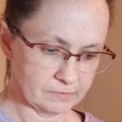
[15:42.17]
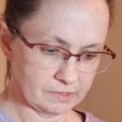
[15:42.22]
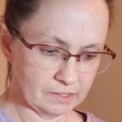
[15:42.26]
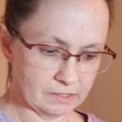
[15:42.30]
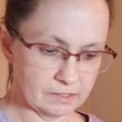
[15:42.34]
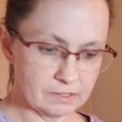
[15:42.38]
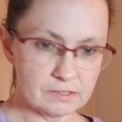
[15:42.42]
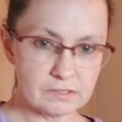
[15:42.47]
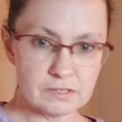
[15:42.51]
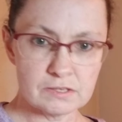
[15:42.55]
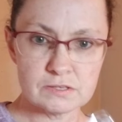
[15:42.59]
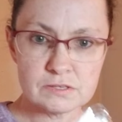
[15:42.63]

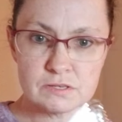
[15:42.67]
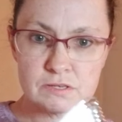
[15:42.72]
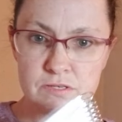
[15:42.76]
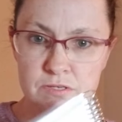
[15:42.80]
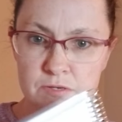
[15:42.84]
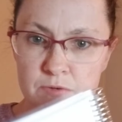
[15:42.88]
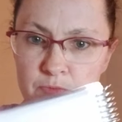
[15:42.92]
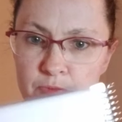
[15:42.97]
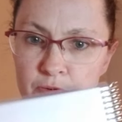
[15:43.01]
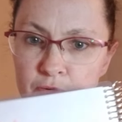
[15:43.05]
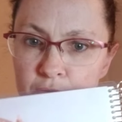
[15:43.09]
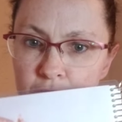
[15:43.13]
And this is
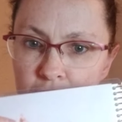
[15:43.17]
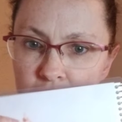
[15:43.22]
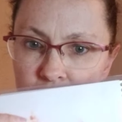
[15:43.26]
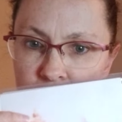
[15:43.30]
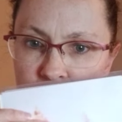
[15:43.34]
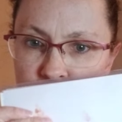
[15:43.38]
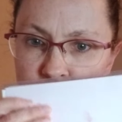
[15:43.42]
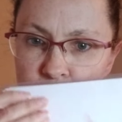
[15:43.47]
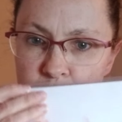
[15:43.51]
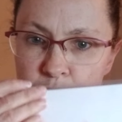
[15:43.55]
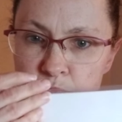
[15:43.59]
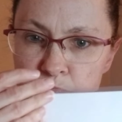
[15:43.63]
a pretty
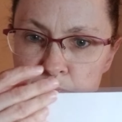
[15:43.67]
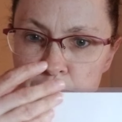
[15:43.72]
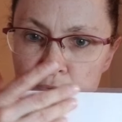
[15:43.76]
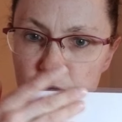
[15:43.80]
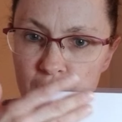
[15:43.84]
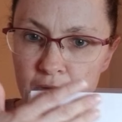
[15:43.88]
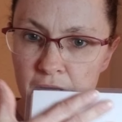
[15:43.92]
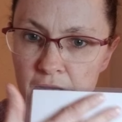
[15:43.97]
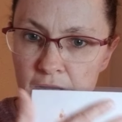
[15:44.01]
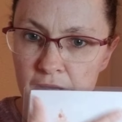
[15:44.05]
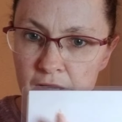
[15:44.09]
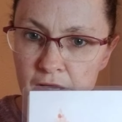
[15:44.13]

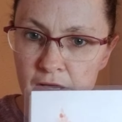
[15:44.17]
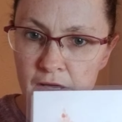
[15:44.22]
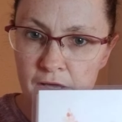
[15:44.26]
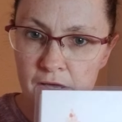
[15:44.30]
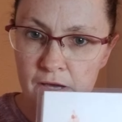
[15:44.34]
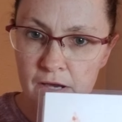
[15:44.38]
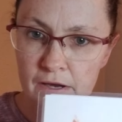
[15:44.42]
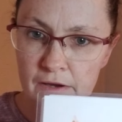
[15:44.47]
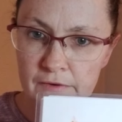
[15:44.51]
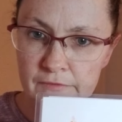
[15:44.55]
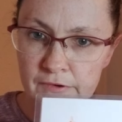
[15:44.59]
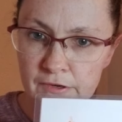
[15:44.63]
spring
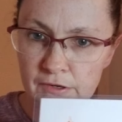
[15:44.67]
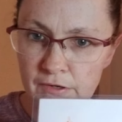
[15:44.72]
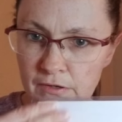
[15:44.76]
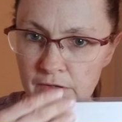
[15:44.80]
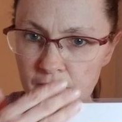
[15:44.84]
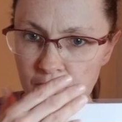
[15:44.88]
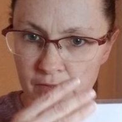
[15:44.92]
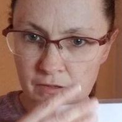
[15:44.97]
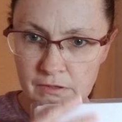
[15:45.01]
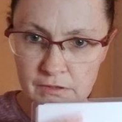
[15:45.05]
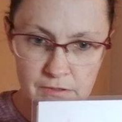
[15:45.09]
cover.